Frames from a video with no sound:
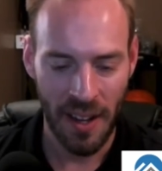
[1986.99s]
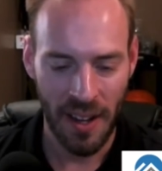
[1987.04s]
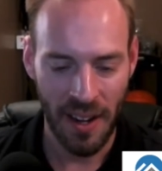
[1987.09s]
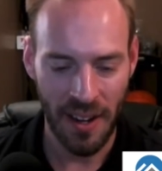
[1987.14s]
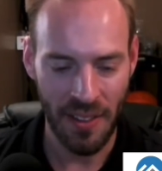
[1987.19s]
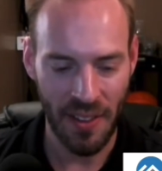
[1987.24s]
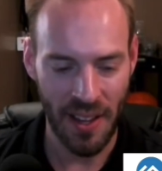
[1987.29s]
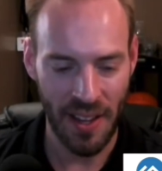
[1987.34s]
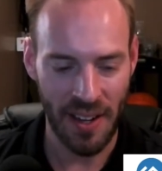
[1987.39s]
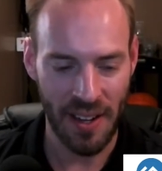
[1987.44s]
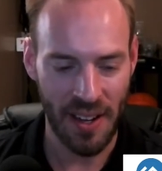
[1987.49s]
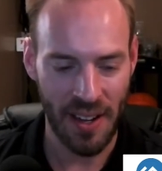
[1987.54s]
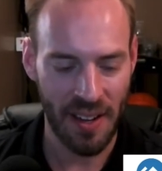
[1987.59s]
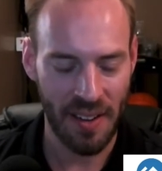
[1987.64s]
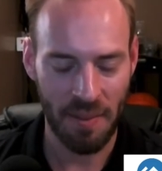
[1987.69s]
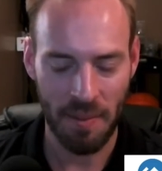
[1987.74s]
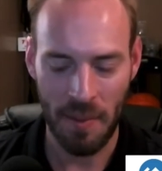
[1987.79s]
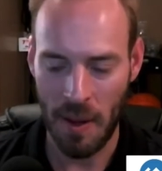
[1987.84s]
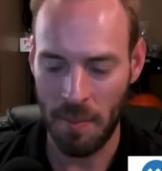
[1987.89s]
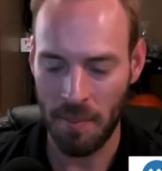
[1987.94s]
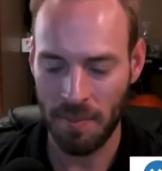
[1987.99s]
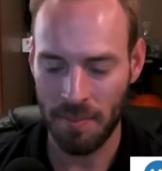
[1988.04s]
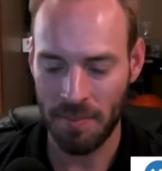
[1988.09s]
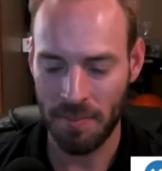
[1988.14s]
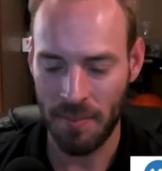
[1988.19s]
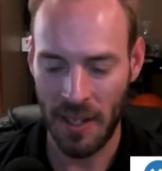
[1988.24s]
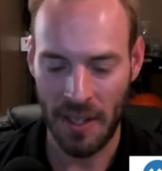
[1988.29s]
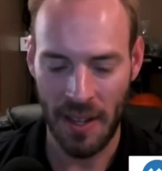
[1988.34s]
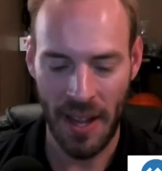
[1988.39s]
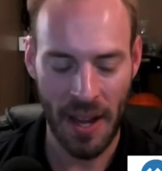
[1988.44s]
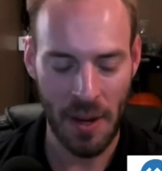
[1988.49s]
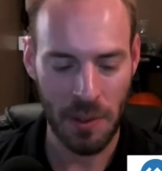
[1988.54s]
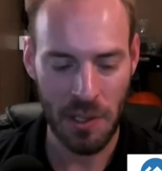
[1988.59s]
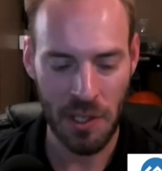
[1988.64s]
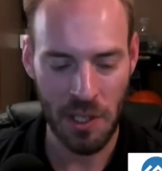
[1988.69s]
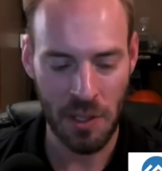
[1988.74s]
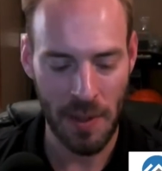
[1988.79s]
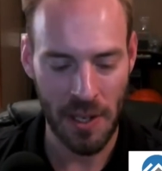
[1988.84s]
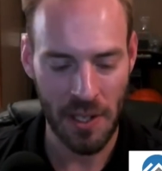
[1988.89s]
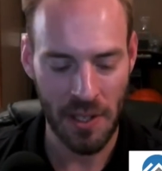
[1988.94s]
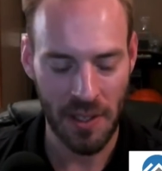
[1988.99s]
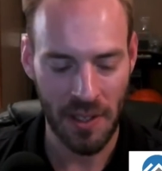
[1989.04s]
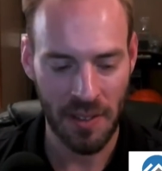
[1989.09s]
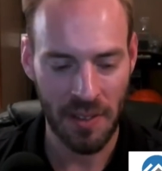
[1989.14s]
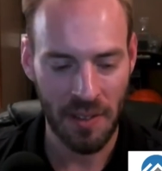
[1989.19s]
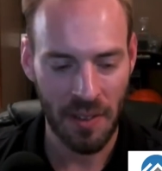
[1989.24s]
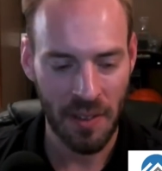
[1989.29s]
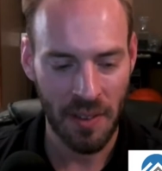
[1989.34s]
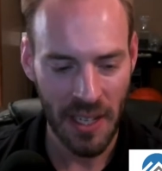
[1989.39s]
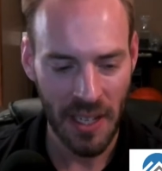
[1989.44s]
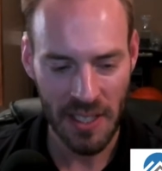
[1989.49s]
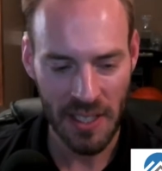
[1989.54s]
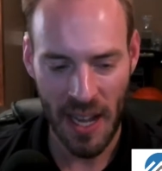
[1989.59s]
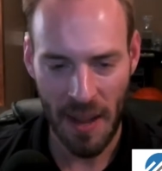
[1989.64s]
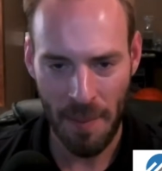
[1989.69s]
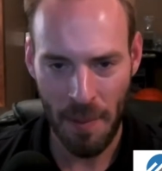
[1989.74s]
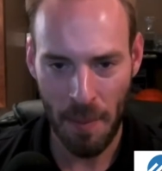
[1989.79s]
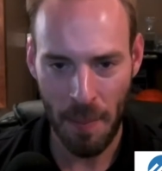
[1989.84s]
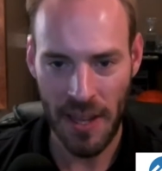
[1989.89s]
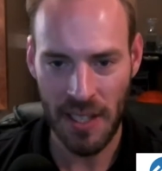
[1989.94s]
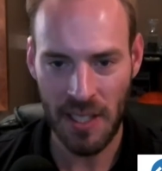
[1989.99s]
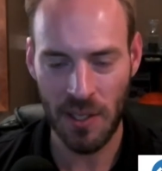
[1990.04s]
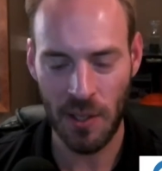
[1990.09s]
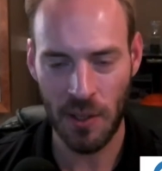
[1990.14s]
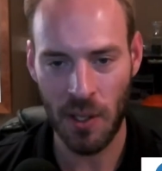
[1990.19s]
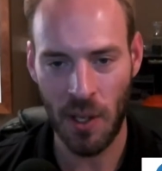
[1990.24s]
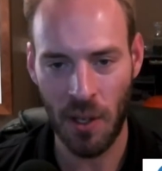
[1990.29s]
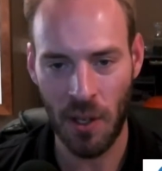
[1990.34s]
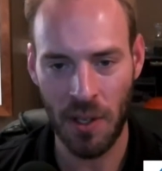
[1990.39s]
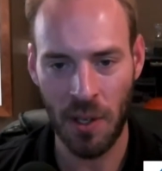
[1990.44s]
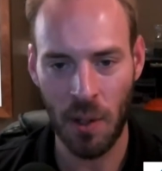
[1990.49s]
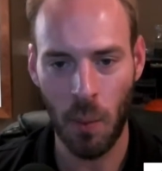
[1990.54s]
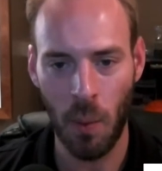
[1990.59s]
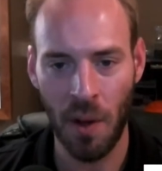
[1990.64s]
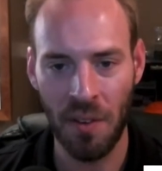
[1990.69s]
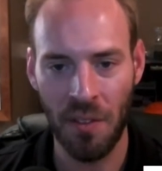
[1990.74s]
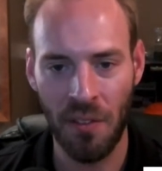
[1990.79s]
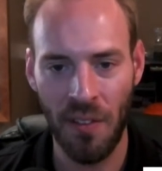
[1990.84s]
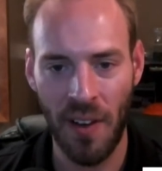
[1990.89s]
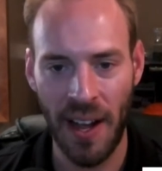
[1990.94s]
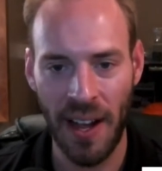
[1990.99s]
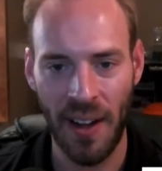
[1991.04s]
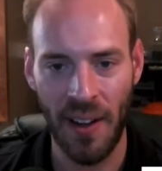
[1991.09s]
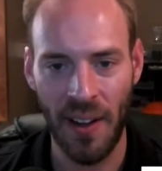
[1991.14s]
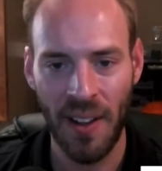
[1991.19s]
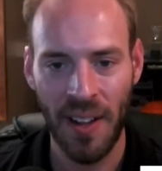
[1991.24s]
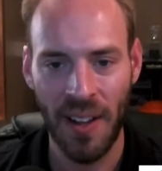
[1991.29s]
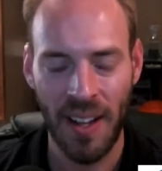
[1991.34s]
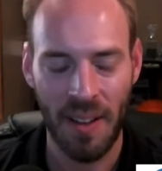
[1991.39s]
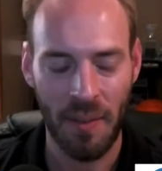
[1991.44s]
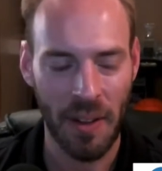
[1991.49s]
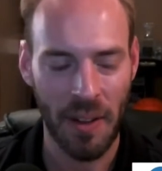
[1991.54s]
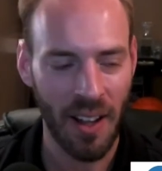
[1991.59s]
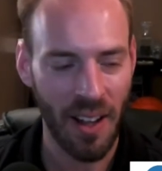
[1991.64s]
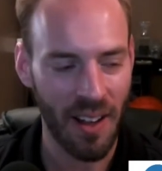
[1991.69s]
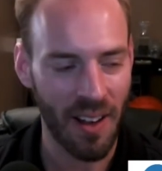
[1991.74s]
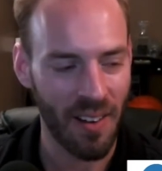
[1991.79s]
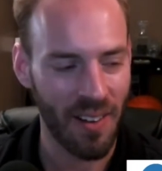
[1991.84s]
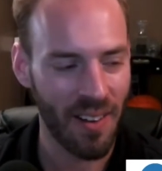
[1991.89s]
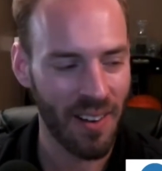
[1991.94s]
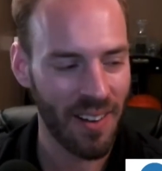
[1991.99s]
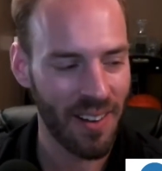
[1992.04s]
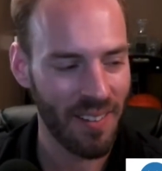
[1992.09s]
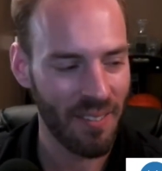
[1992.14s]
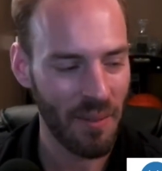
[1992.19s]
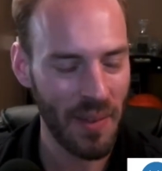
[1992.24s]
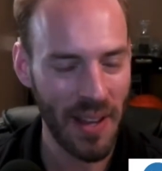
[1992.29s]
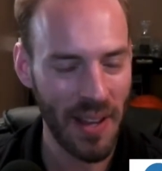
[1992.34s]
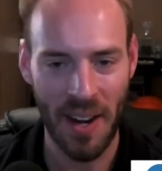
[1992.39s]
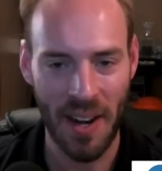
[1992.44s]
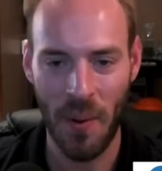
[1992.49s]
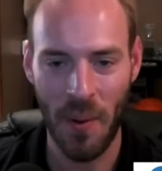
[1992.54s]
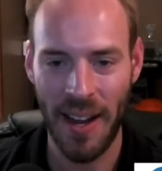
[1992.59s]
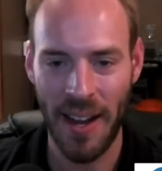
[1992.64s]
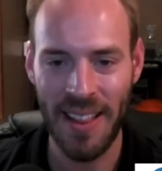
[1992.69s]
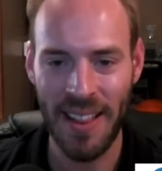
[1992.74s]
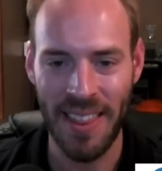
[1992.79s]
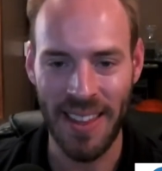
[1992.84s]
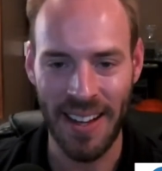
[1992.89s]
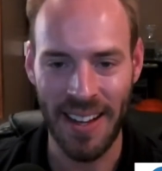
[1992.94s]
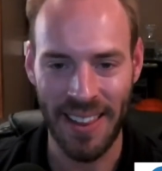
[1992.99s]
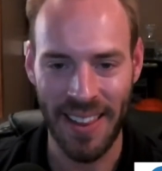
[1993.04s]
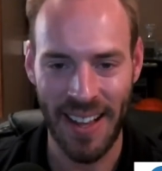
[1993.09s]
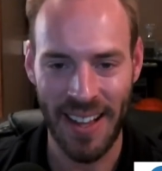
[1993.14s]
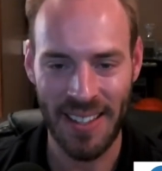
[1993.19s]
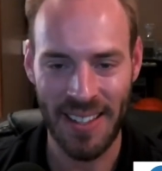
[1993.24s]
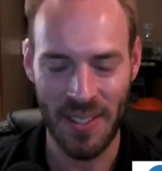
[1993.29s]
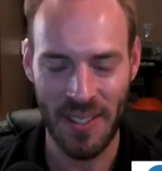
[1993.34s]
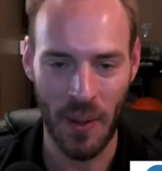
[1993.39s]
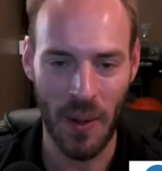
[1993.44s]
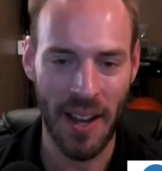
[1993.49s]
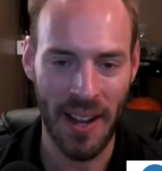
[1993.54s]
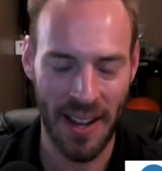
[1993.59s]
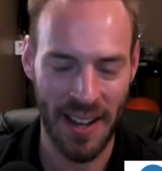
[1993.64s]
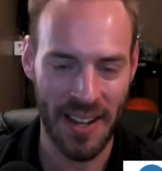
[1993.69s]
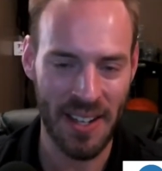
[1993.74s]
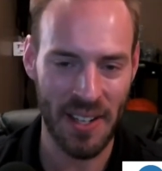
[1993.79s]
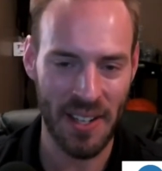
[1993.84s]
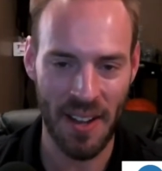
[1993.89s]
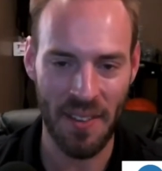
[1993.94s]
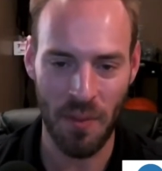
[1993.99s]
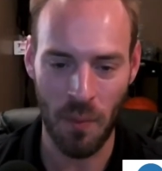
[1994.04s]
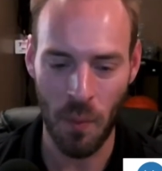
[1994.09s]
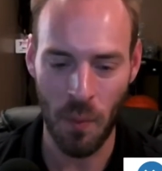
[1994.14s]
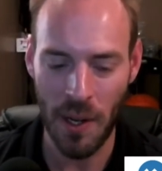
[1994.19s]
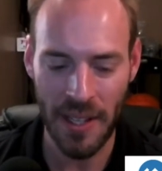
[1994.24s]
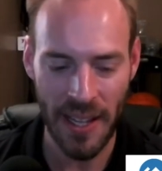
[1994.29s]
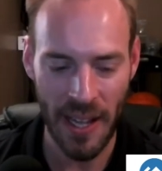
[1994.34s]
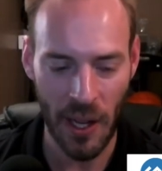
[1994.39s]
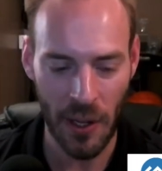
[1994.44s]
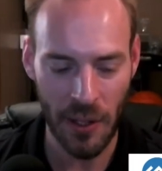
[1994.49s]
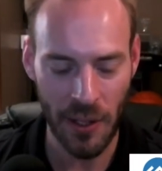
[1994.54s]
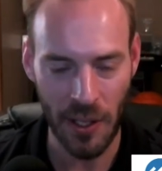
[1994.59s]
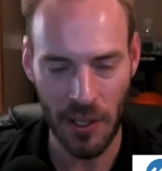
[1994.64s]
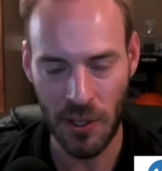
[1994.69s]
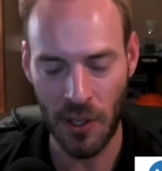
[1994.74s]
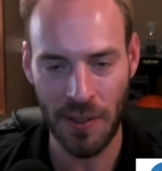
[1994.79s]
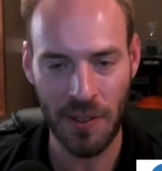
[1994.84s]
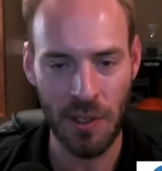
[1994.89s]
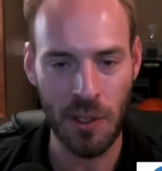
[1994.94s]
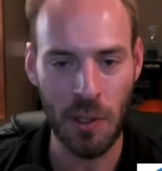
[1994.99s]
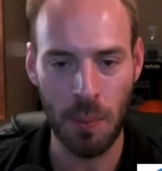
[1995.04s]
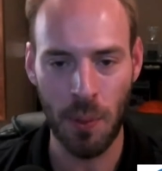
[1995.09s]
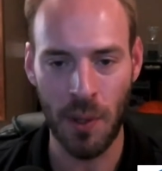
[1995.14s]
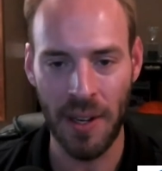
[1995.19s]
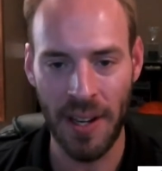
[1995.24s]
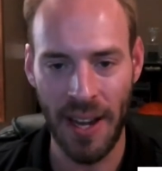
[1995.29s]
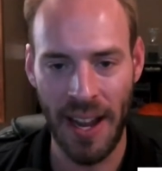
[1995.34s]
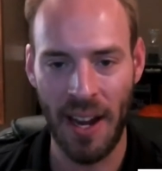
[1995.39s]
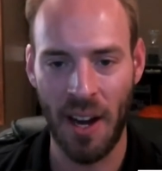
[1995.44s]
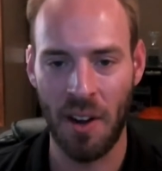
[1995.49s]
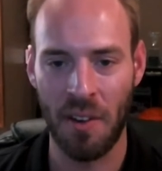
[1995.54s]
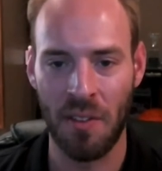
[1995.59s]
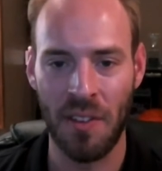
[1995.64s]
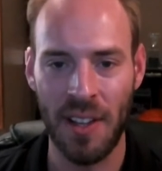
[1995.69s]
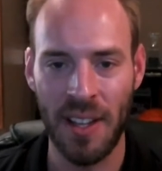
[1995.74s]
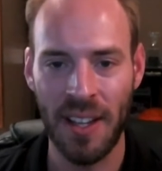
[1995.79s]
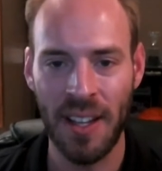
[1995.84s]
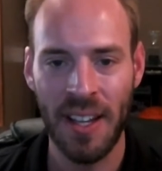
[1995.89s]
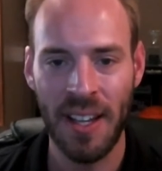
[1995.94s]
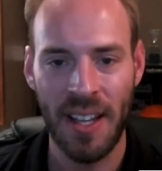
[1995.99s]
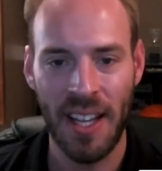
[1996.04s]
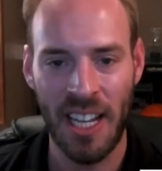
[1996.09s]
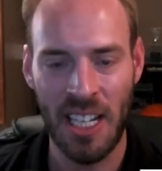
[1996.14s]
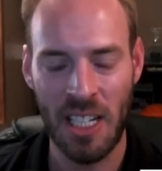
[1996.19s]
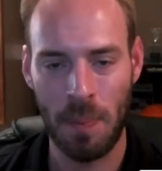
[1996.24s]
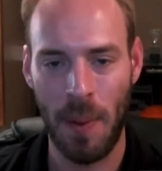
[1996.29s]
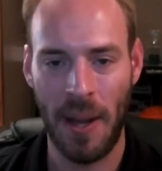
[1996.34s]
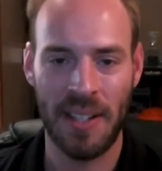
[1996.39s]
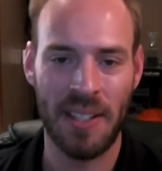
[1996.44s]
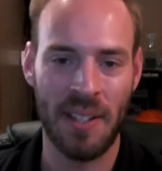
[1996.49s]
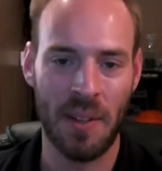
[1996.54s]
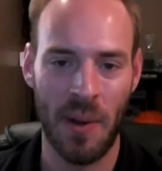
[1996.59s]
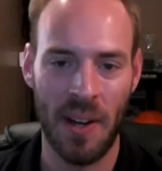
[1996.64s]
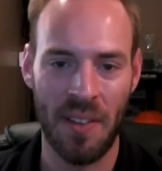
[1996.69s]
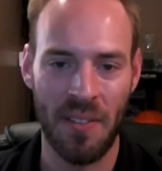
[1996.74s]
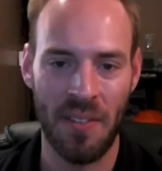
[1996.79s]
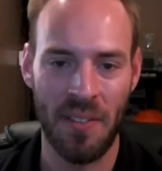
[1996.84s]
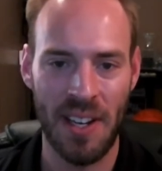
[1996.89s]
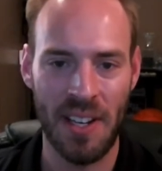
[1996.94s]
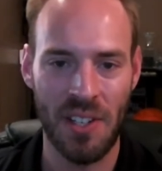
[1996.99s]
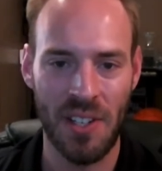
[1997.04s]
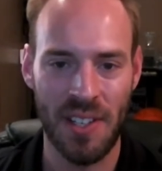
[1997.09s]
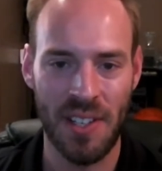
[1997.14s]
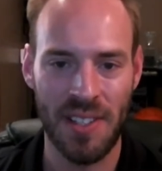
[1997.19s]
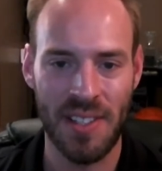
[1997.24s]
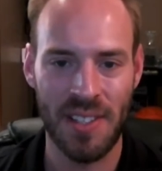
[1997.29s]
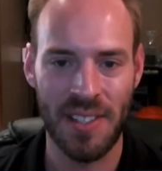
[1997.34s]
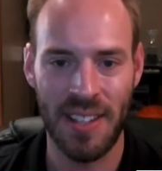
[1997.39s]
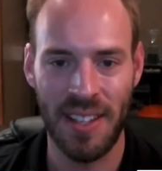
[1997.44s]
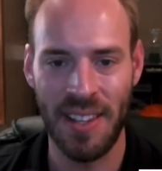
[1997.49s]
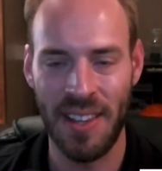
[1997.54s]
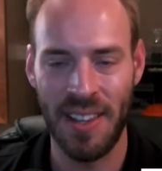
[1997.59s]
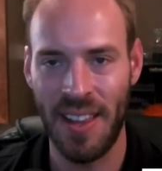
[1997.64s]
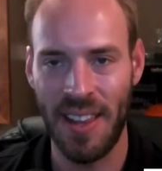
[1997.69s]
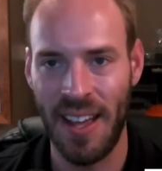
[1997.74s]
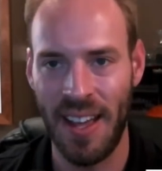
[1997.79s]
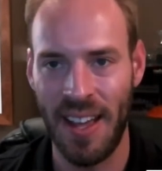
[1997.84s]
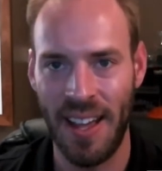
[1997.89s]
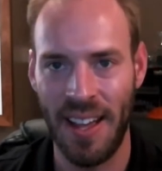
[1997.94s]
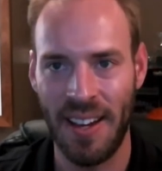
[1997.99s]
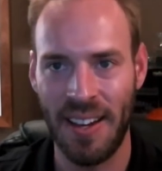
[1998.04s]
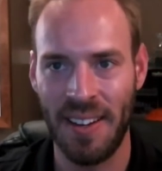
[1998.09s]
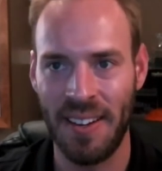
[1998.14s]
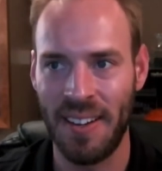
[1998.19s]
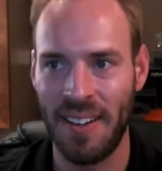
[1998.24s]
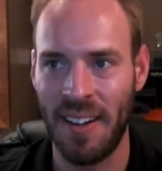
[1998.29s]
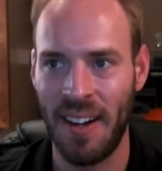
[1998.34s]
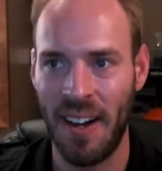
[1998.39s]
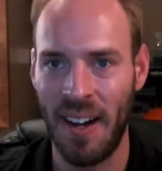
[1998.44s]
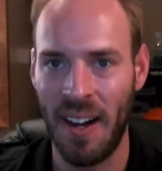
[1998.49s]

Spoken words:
And then my acquisitions manager like, well, I just copy and pasted those all into one file. I'm like, oh, man, I don't know why I didn't think of that. So I actually have one calculator. So all you have to do is put an ARV, expected renovations, and then